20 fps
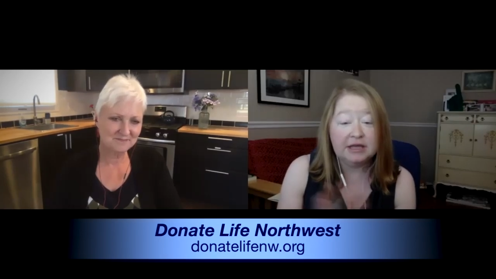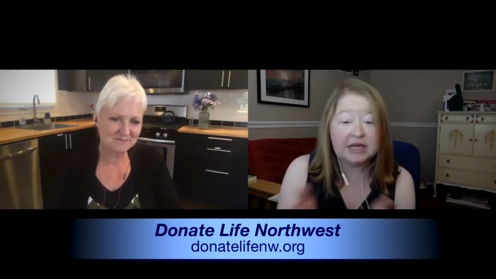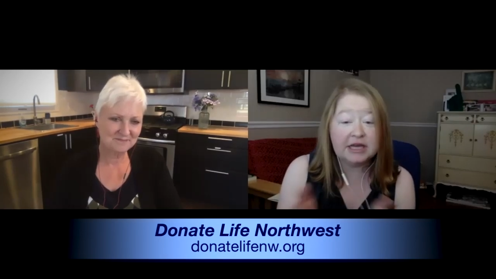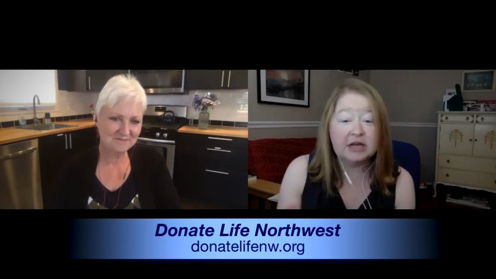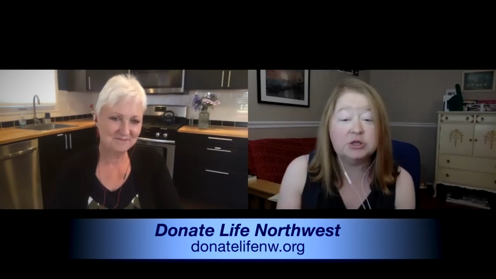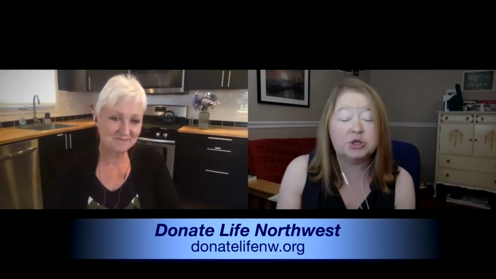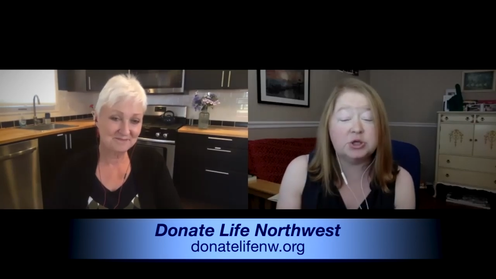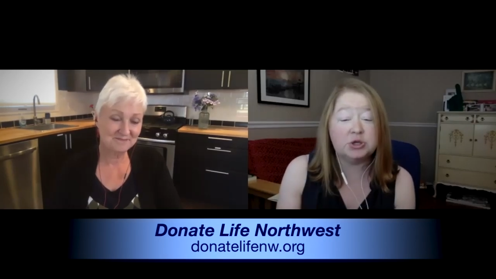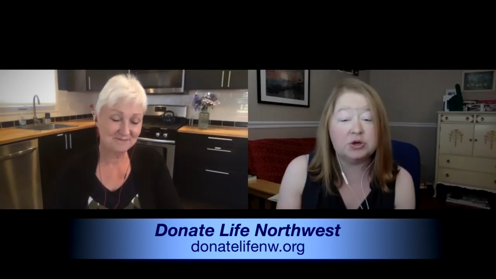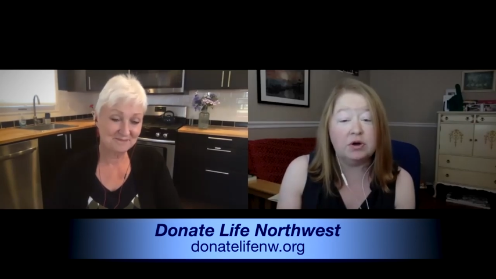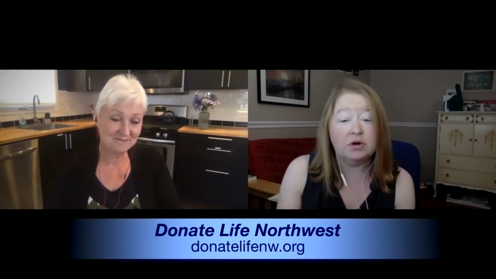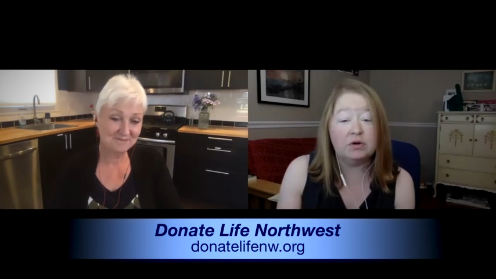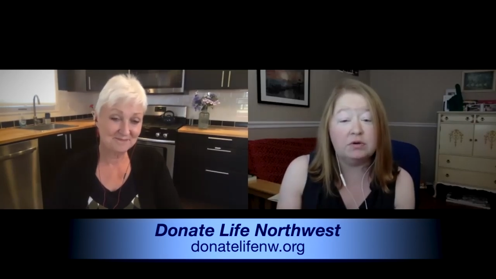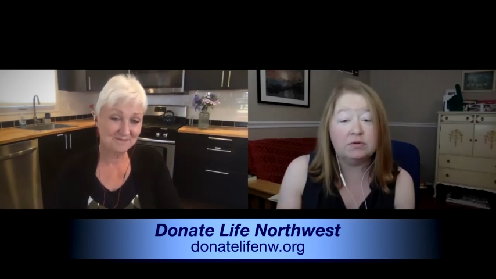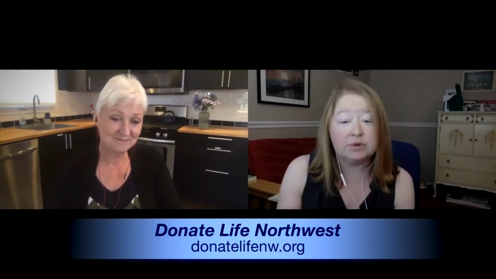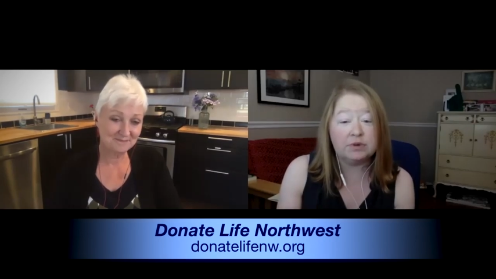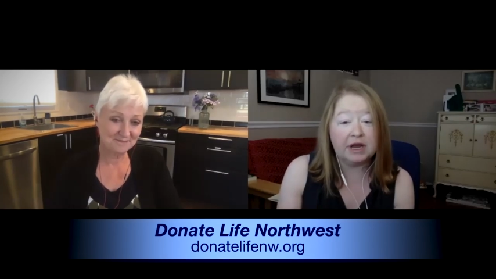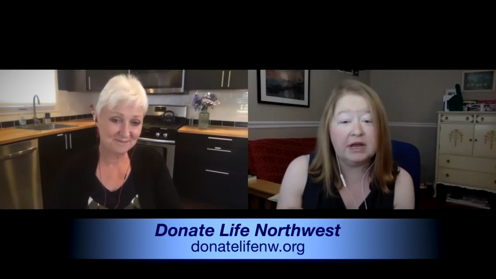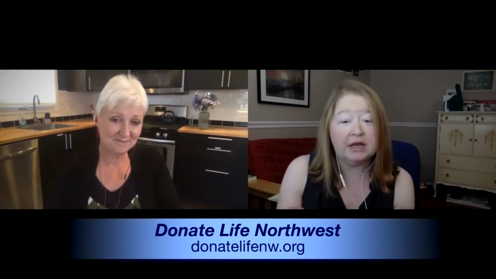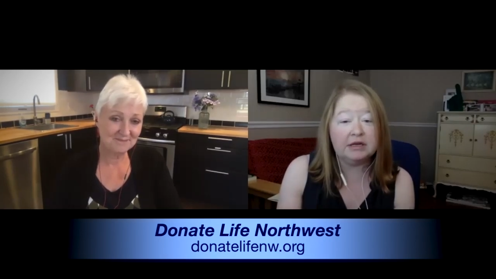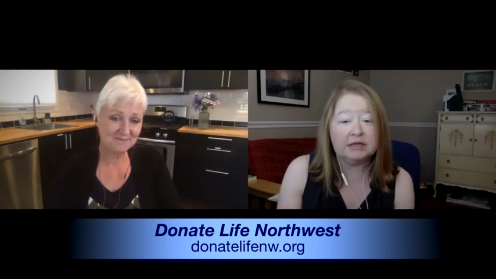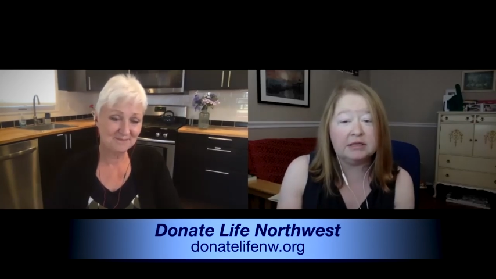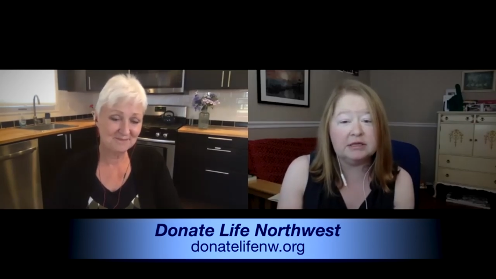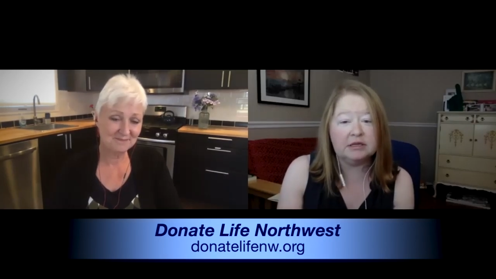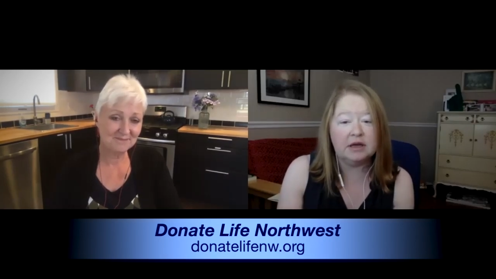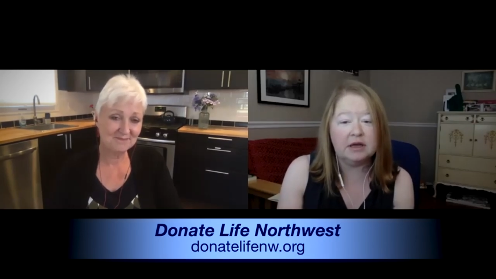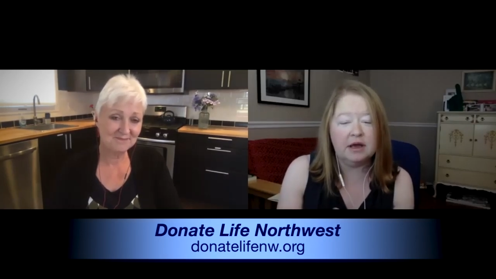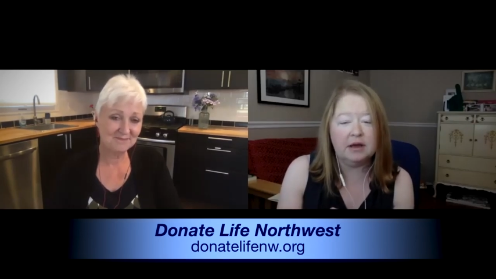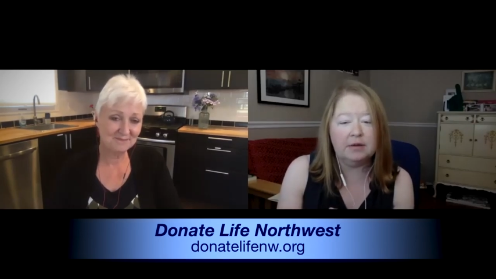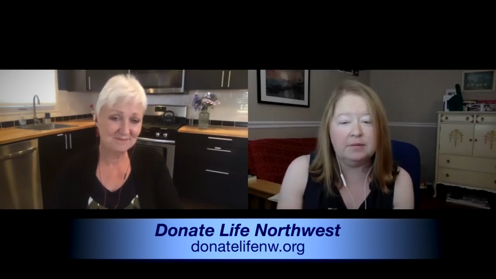Speaker 1: intentional right
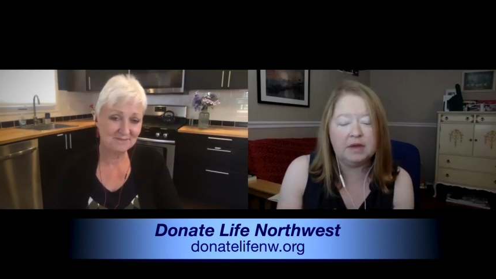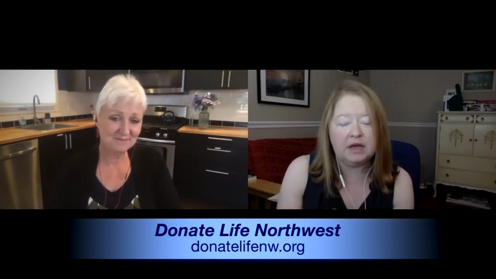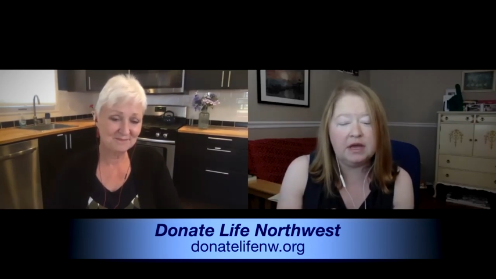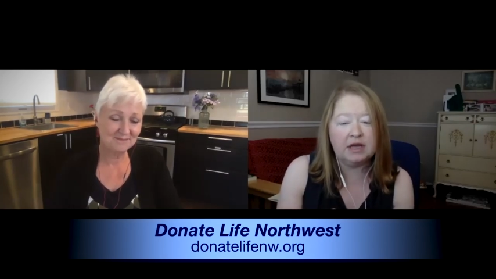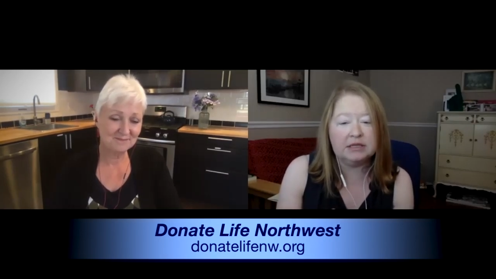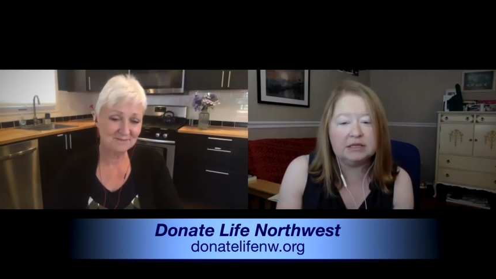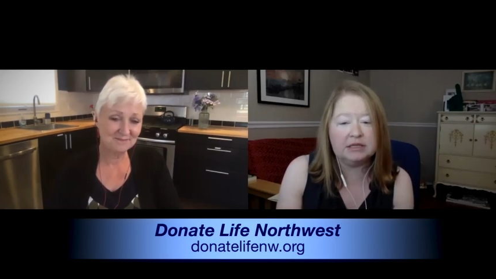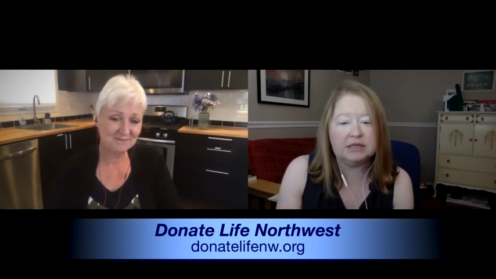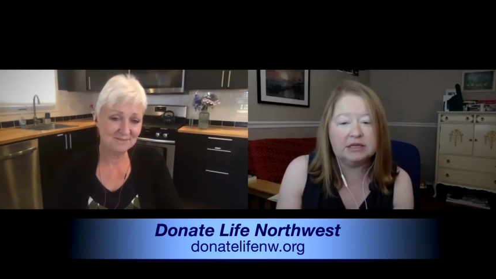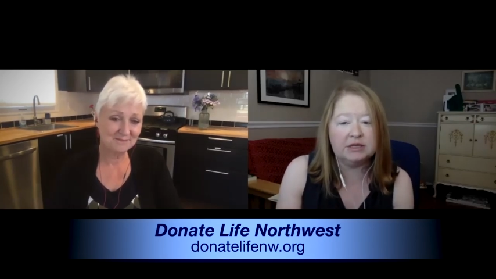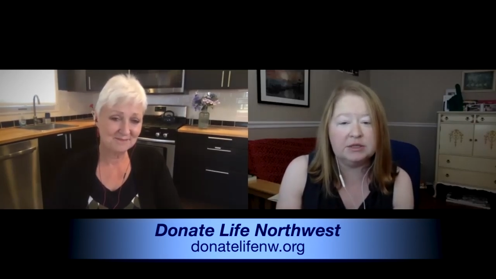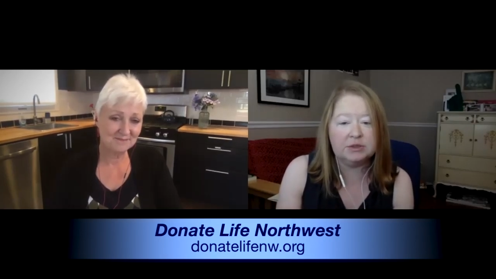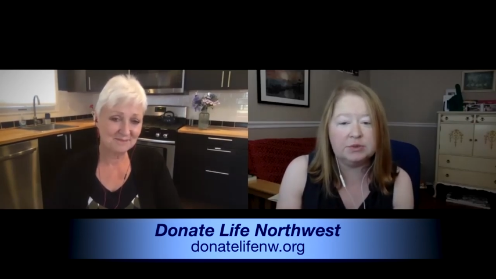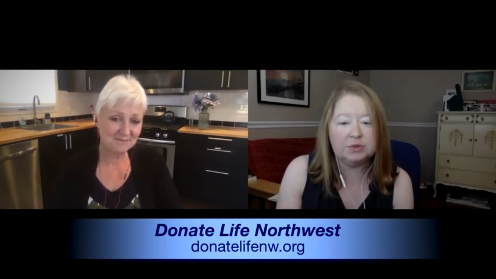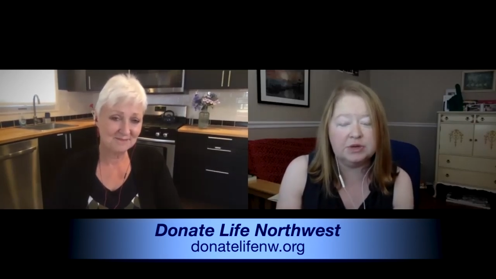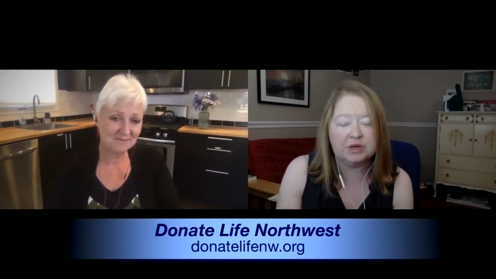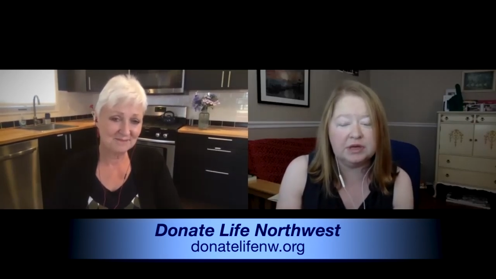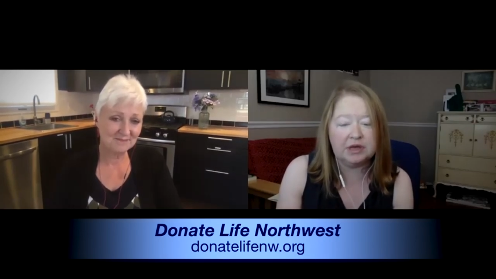um, because it is